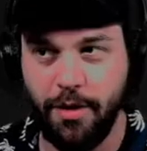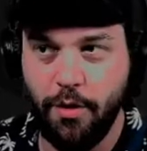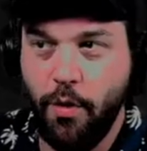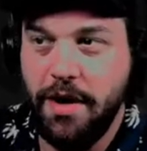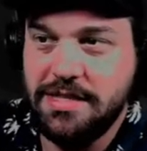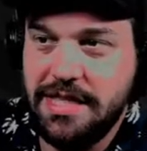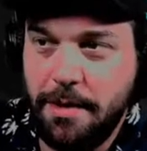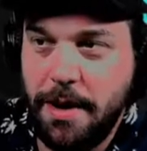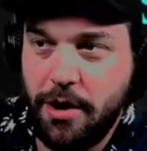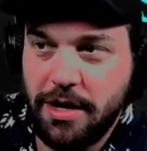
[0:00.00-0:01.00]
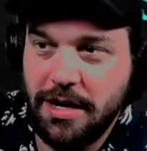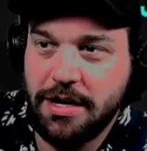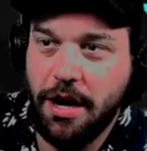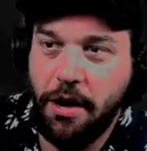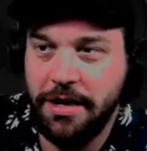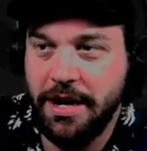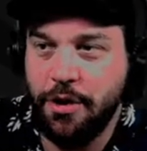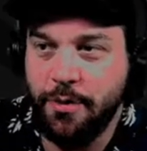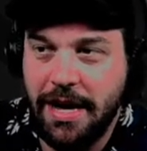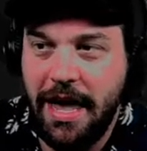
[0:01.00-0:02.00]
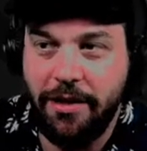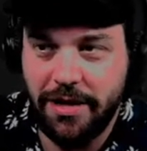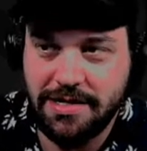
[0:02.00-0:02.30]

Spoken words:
What is the American culinary reality